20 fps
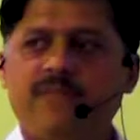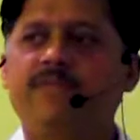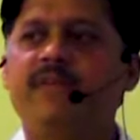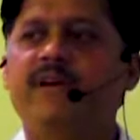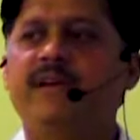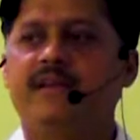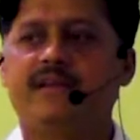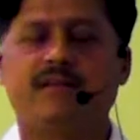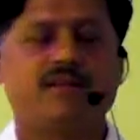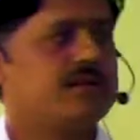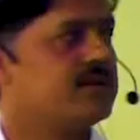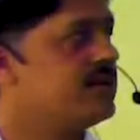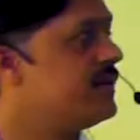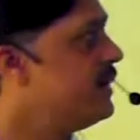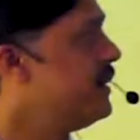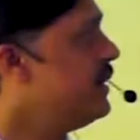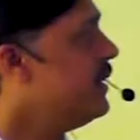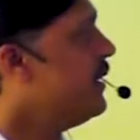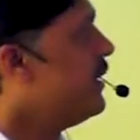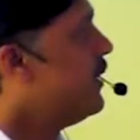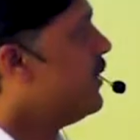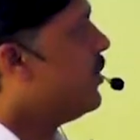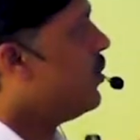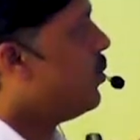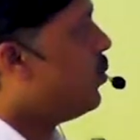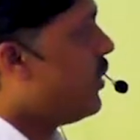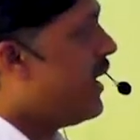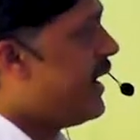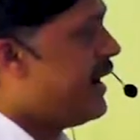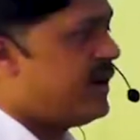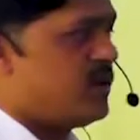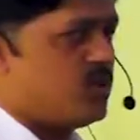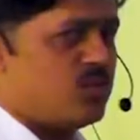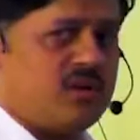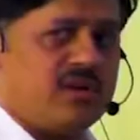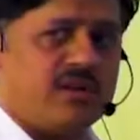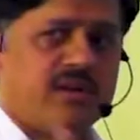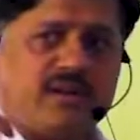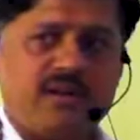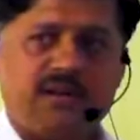define. Why
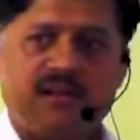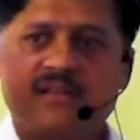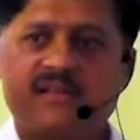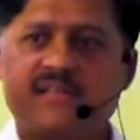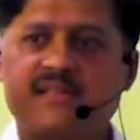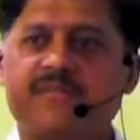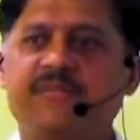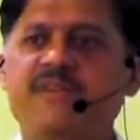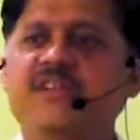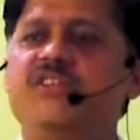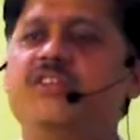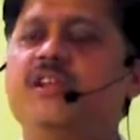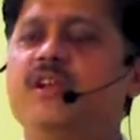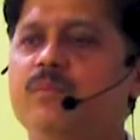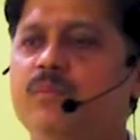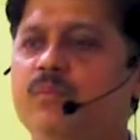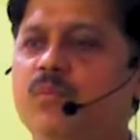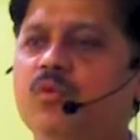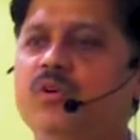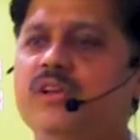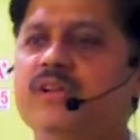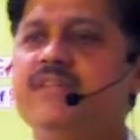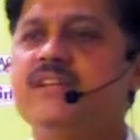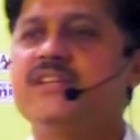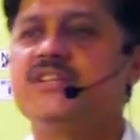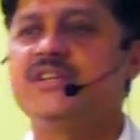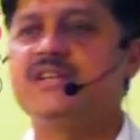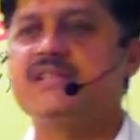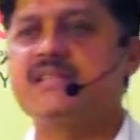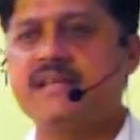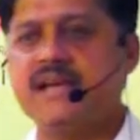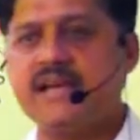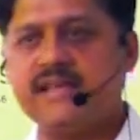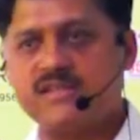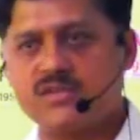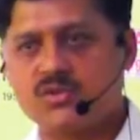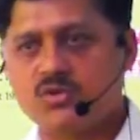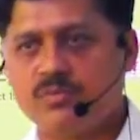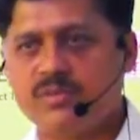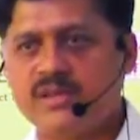to learn, sufficient motivations
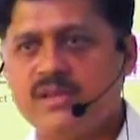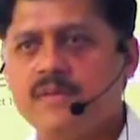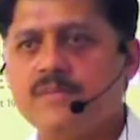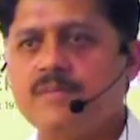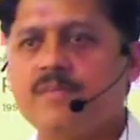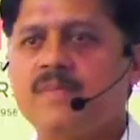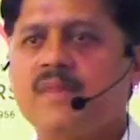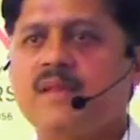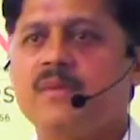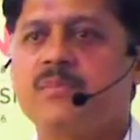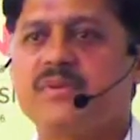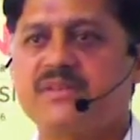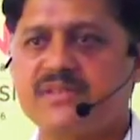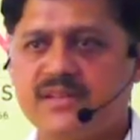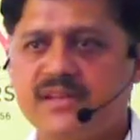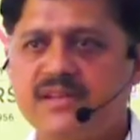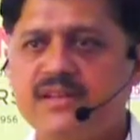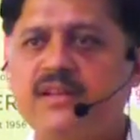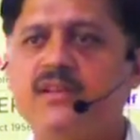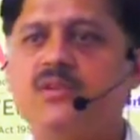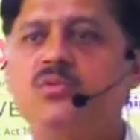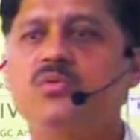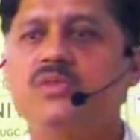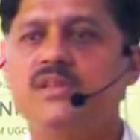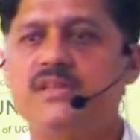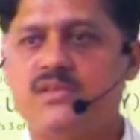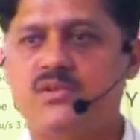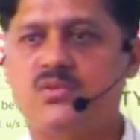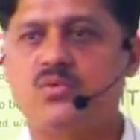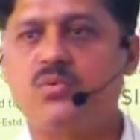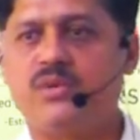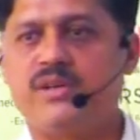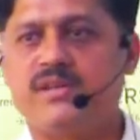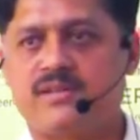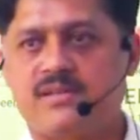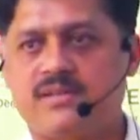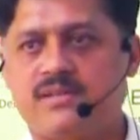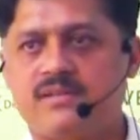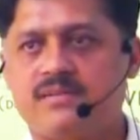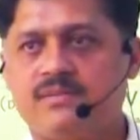has to be presented to the
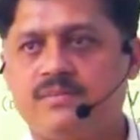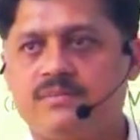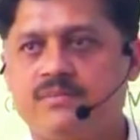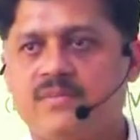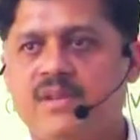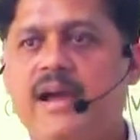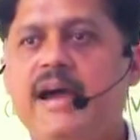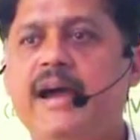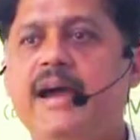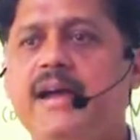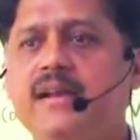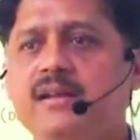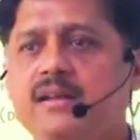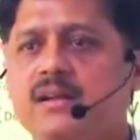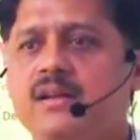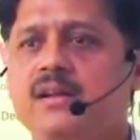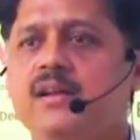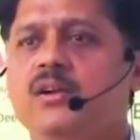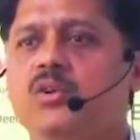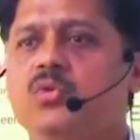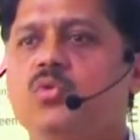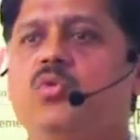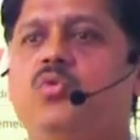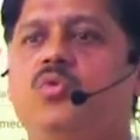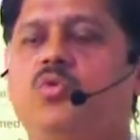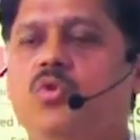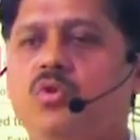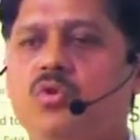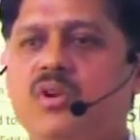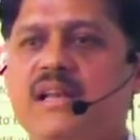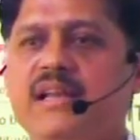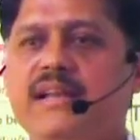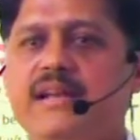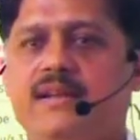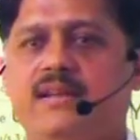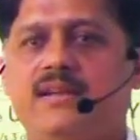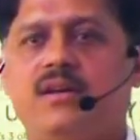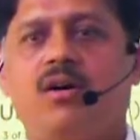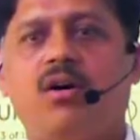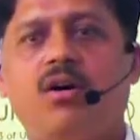students and to
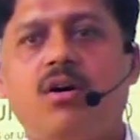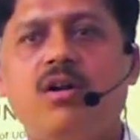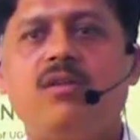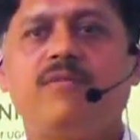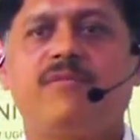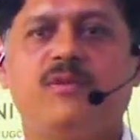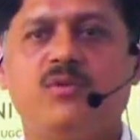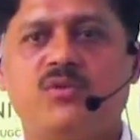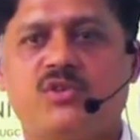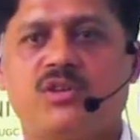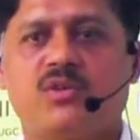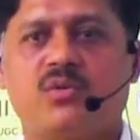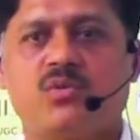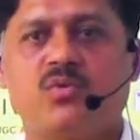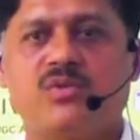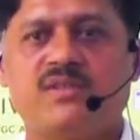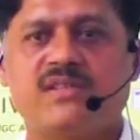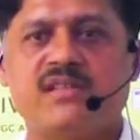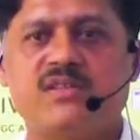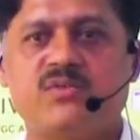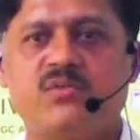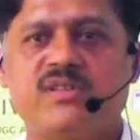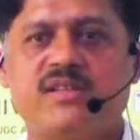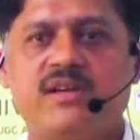correlate all future courses which